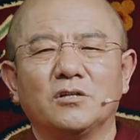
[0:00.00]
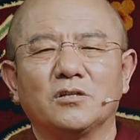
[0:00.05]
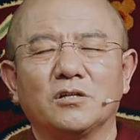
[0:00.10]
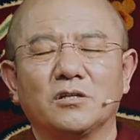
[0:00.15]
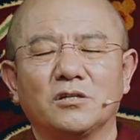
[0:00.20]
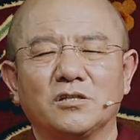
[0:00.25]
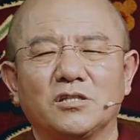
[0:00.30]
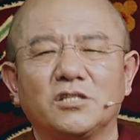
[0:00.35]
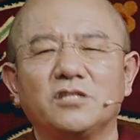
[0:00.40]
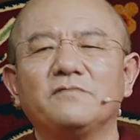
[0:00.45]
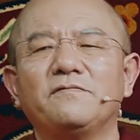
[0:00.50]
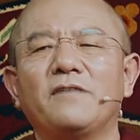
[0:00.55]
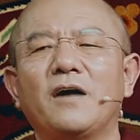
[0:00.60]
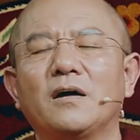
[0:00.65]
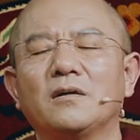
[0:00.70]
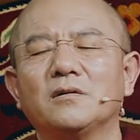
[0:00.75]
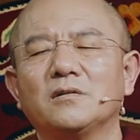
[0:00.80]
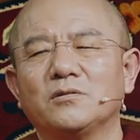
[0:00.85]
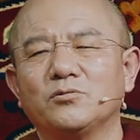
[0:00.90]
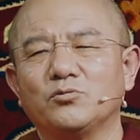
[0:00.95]
And ever
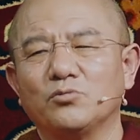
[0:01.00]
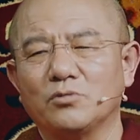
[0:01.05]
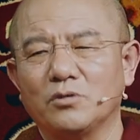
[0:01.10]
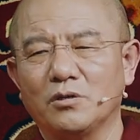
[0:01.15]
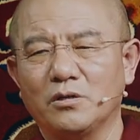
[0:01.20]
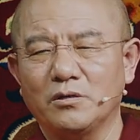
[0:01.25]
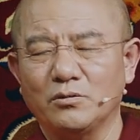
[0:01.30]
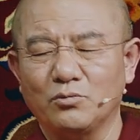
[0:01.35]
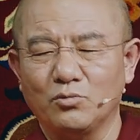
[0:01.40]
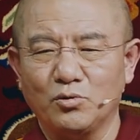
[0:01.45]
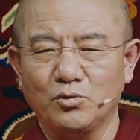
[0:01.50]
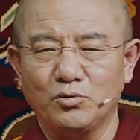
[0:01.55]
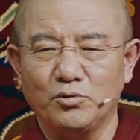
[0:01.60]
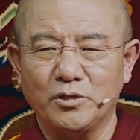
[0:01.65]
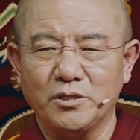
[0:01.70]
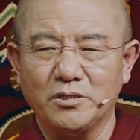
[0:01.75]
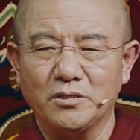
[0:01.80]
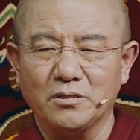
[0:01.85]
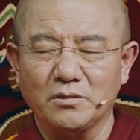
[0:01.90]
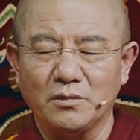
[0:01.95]
since then, many
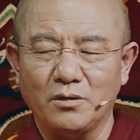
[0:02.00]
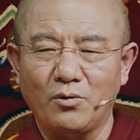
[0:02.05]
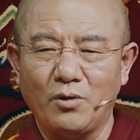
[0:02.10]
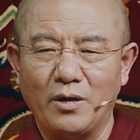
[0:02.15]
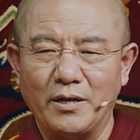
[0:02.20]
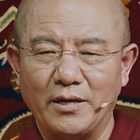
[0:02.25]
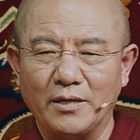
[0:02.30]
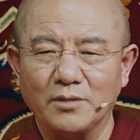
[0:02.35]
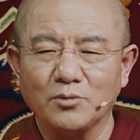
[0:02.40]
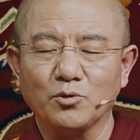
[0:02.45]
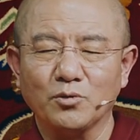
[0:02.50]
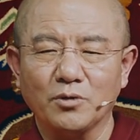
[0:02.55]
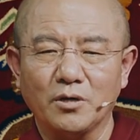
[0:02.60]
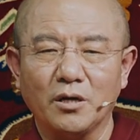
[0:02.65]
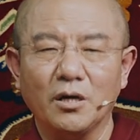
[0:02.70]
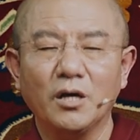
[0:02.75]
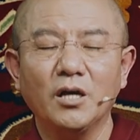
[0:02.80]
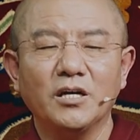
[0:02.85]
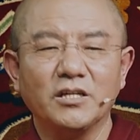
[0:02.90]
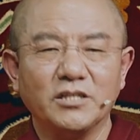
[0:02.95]
scholars from the
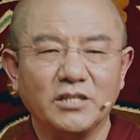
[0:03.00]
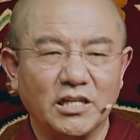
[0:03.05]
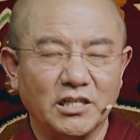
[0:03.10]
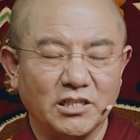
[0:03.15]
West